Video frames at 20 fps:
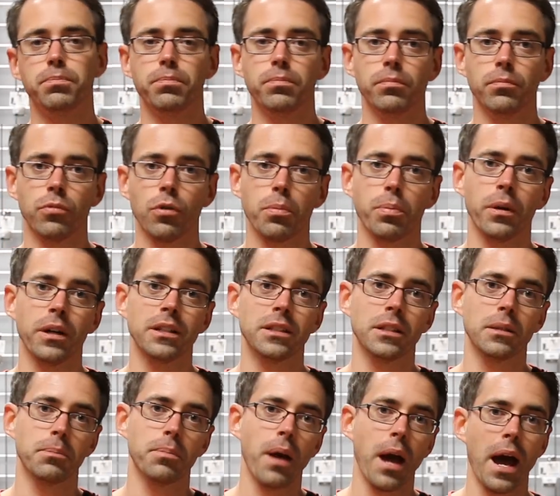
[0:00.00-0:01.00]

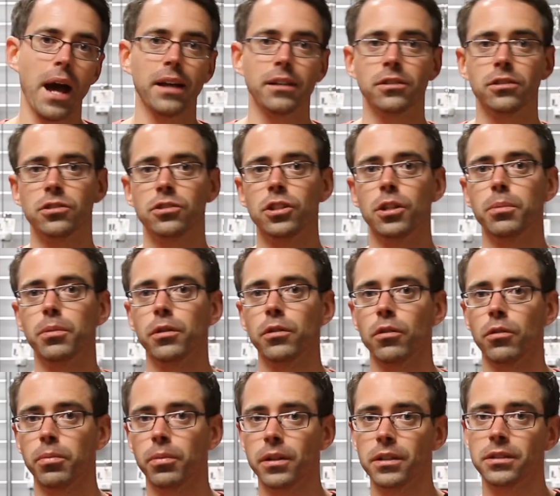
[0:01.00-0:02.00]
replacing pads is cheaper than
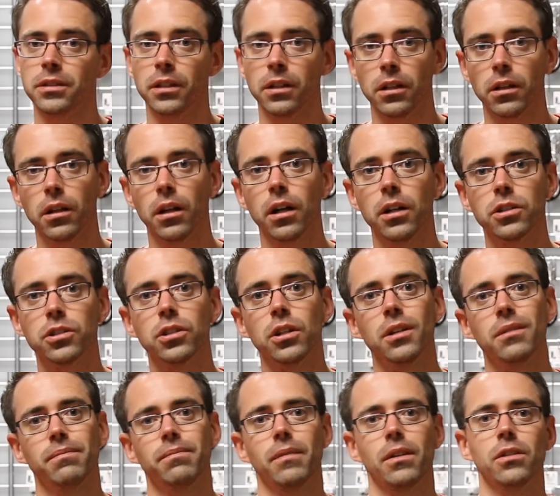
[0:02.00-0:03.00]
replacing a clutch.
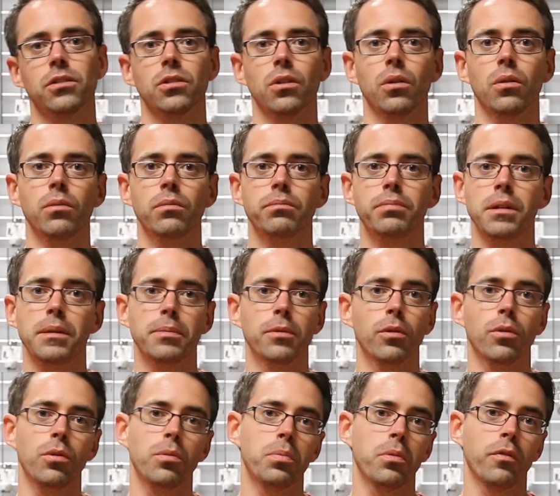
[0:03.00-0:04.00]
So
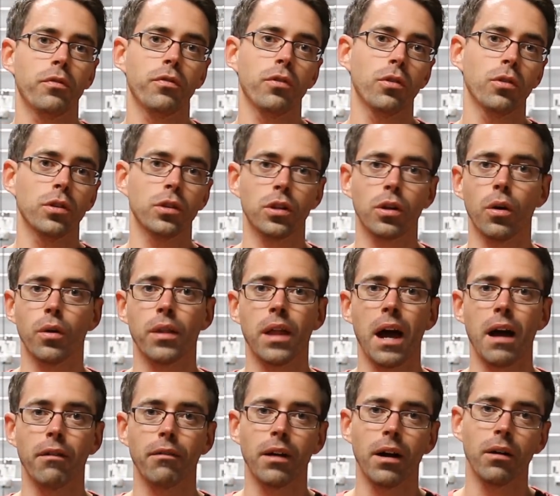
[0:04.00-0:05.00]
people who prefer to go
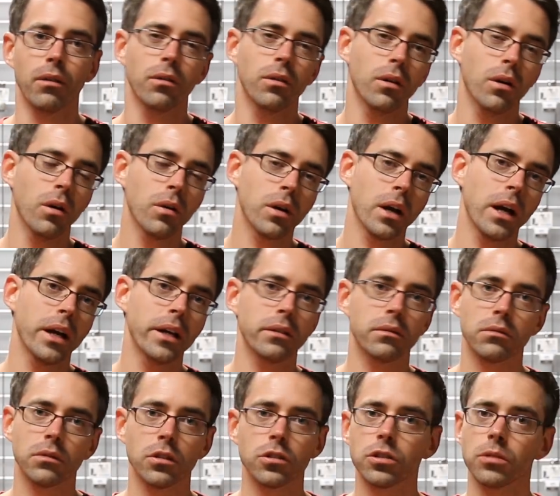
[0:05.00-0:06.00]
that route,
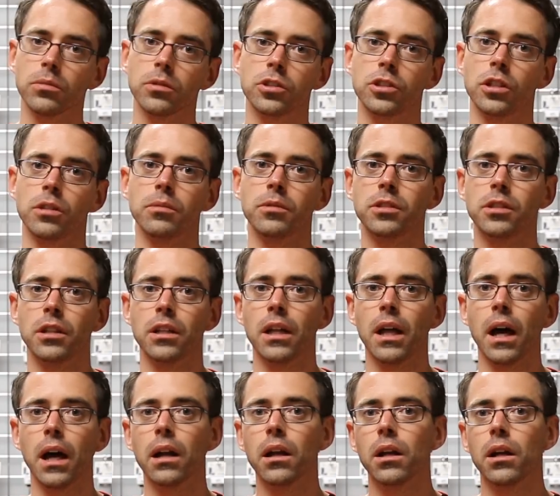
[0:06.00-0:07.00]
okay, there's some legitimacy to
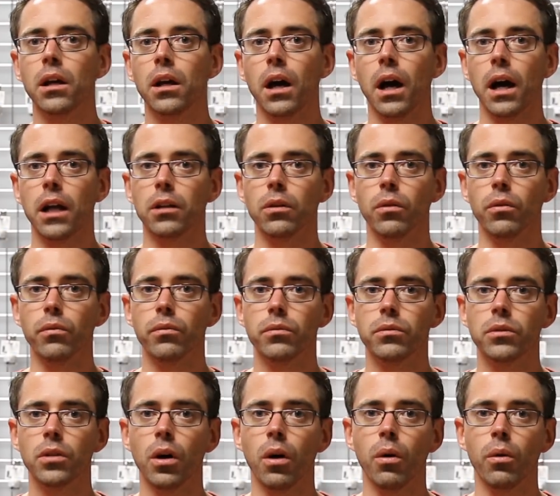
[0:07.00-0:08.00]
that. I don't
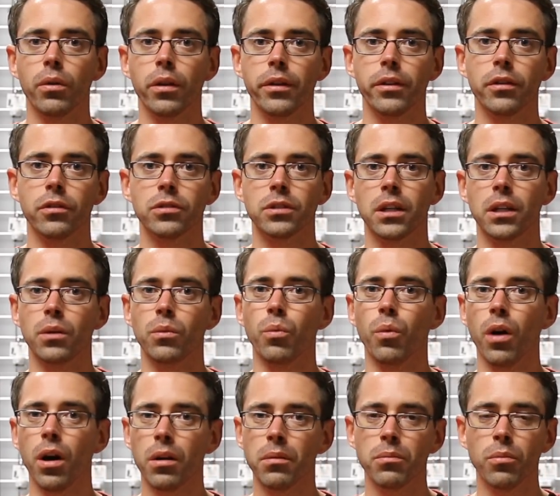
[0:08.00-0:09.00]
know that there's any
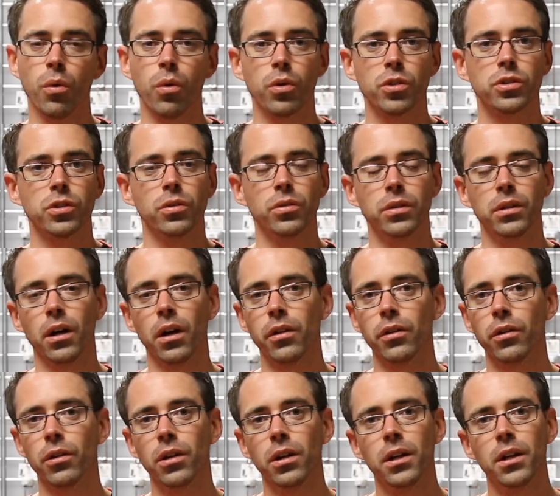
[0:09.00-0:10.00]
one more so than the
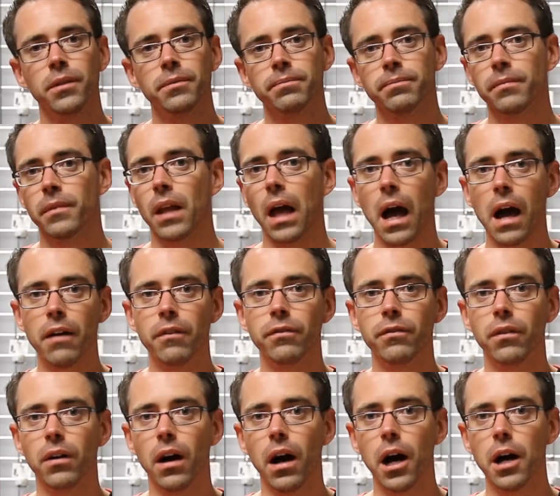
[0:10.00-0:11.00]
other.
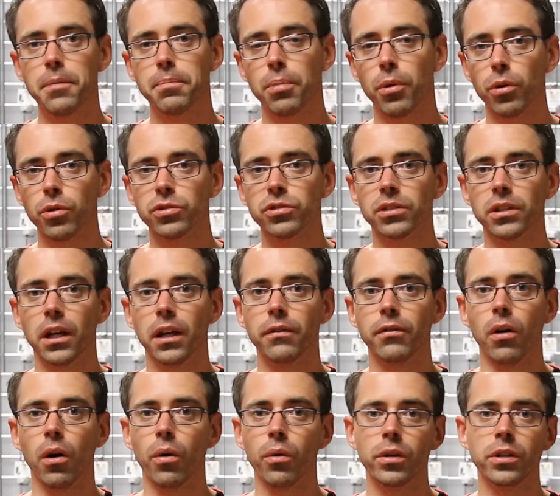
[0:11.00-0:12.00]
I personally have
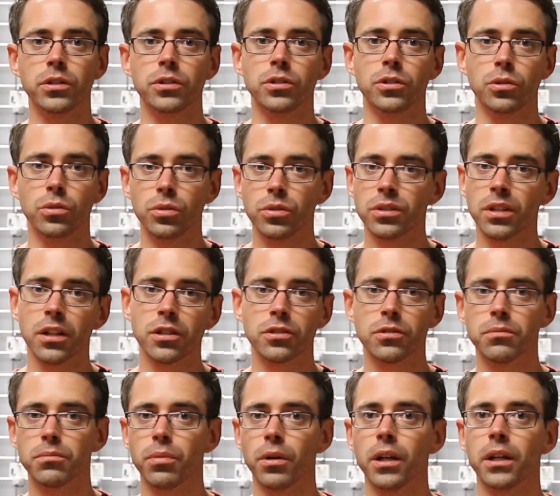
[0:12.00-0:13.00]
always used
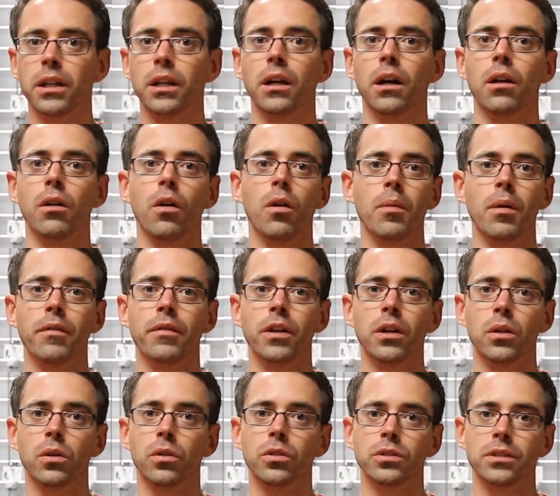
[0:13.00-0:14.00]
engine braking on all my
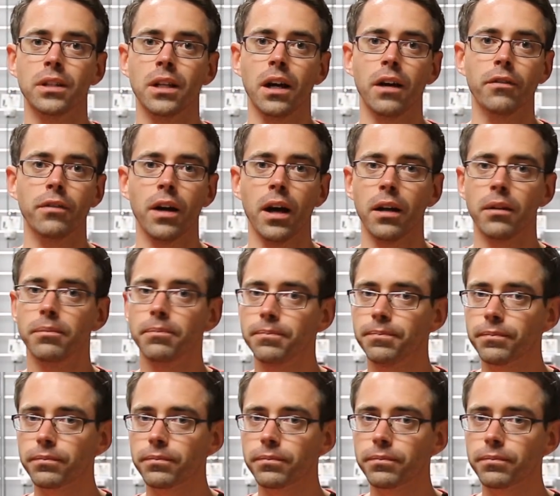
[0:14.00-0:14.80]
vehicles, and I've had